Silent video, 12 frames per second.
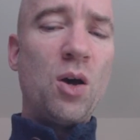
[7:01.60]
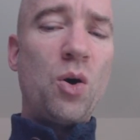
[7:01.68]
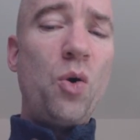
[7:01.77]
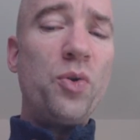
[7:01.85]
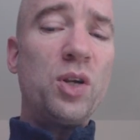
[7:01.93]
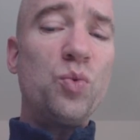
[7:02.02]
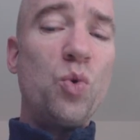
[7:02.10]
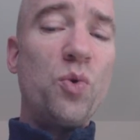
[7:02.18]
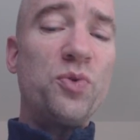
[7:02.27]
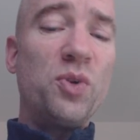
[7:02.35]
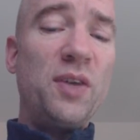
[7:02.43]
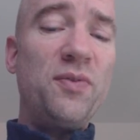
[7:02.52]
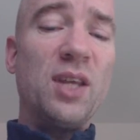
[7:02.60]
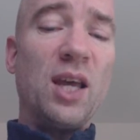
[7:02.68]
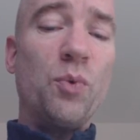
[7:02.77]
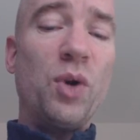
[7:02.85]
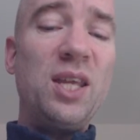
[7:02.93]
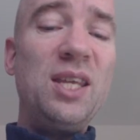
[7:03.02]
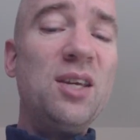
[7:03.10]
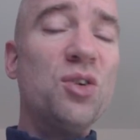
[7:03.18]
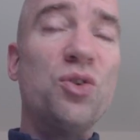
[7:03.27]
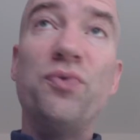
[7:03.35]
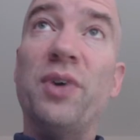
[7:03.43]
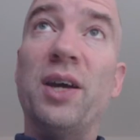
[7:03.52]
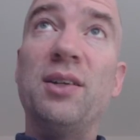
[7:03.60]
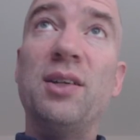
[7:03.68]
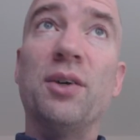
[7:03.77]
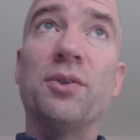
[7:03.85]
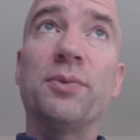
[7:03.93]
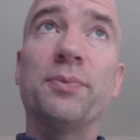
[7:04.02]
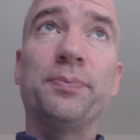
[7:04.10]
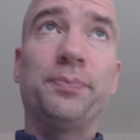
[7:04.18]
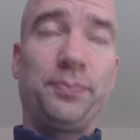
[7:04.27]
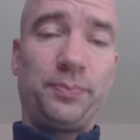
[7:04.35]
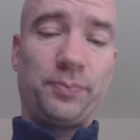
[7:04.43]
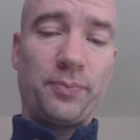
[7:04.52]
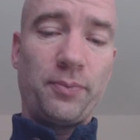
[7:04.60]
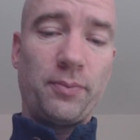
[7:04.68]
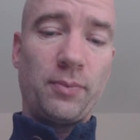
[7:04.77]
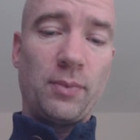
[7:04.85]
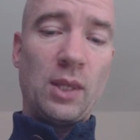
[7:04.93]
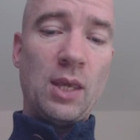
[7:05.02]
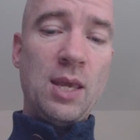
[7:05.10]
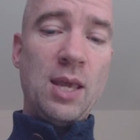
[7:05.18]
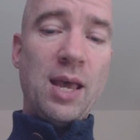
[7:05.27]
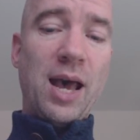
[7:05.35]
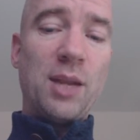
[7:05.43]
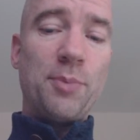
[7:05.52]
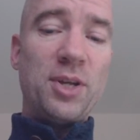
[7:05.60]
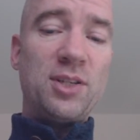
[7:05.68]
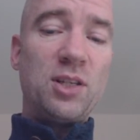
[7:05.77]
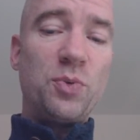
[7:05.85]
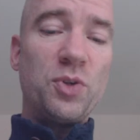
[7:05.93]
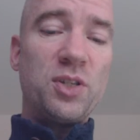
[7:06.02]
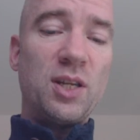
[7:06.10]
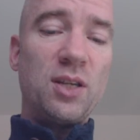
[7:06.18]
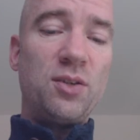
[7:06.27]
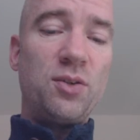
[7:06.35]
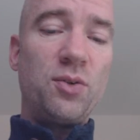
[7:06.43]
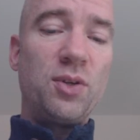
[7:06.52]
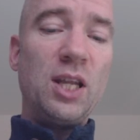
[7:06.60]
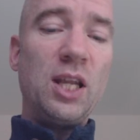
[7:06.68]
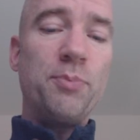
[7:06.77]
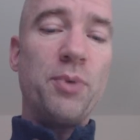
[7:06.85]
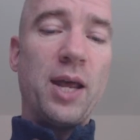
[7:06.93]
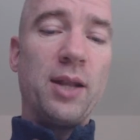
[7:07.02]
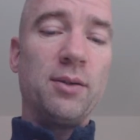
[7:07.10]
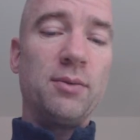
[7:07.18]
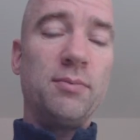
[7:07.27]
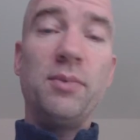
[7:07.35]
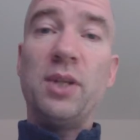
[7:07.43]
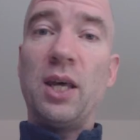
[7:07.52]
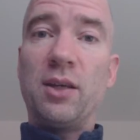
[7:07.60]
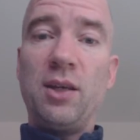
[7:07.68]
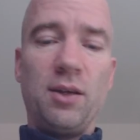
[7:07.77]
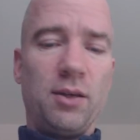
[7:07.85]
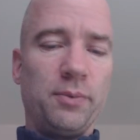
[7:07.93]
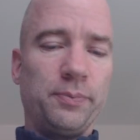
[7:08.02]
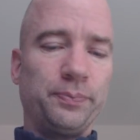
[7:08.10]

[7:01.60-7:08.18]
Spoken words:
All the dwarfs who lived there were eager to find out, and a message was sent to Gillibrand, their king.